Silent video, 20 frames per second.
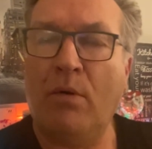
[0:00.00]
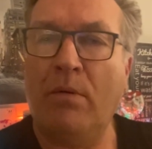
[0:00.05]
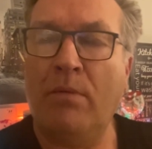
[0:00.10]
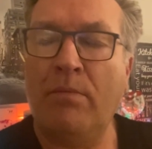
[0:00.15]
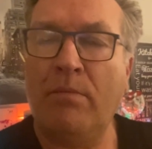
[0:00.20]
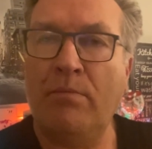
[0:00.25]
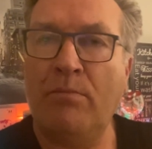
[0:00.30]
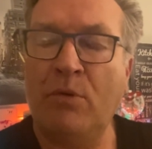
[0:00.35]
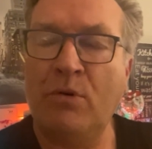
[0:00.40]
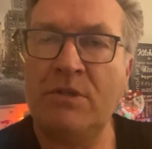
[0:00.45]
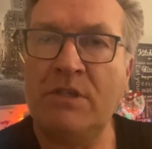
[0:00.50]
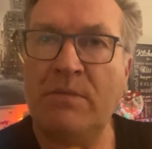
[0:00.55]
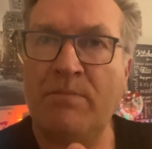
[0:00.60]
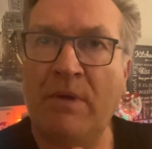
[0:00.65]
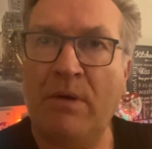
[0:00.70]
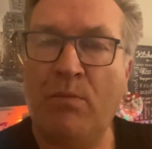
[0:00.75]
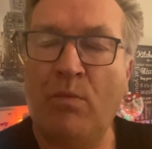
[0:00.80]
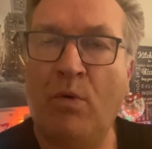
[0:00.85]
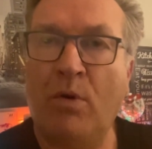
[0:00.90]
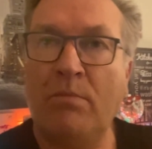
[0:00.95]
most of
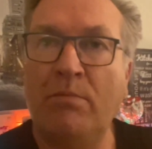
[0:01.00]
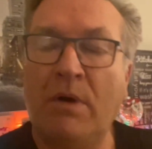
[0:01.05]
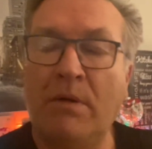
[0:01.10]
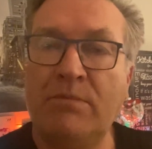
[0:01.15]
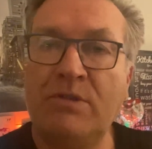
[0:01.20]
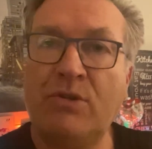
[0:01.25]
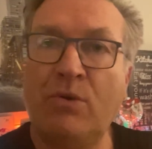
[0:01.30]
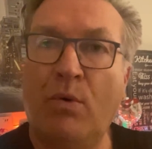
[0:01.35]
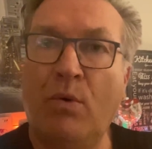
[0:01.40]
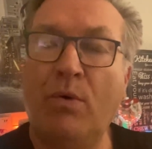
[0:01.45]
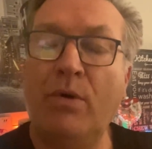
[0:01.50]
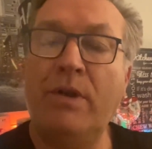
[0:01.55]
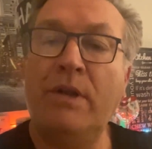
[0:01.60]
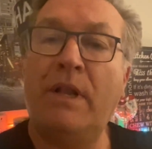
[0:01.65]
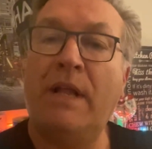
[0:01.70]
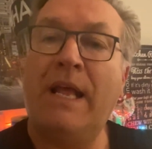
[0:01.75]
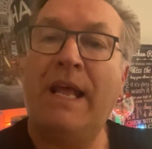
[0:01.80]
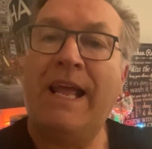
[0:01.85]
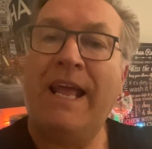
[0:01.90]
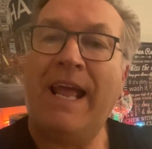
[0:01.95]
my warm-ups
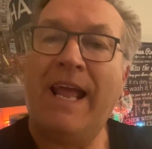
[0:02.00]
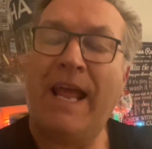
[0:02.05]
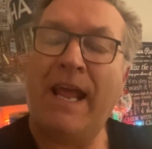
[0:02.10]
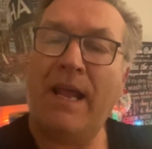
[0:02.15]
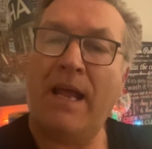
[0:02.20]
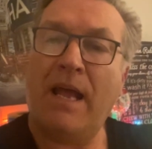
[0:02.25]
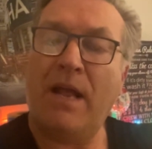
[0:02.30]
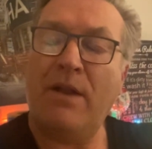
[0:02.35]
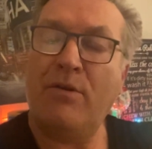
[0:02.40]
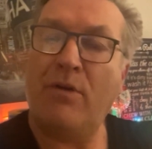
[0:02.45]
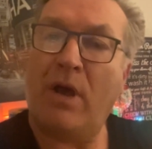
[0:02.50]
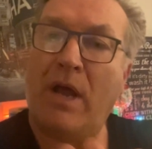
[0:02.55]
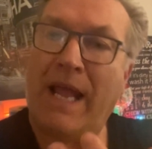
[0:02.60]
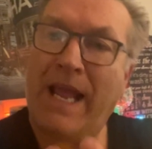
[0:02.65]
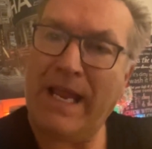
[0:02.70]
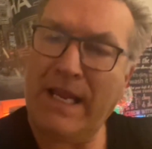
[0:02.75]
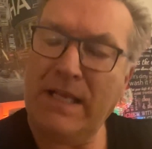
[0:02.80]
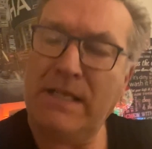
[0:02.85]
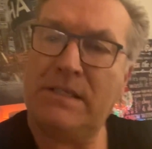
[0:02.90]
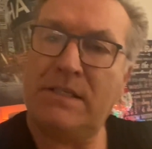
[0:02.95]
on an
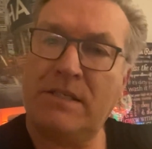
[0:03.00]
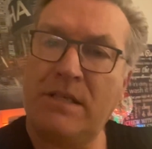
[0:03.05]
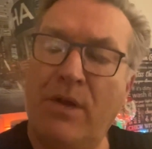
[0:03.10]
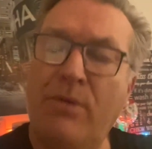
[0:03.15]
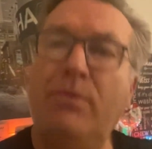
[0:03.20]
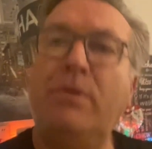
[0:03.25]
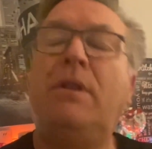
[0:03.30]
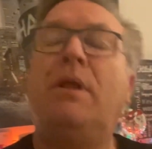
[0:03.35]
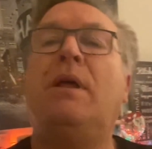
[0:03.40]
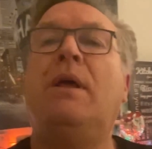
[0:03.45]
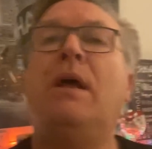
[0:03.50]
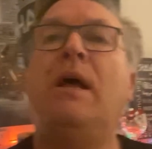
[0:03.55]
ing sound,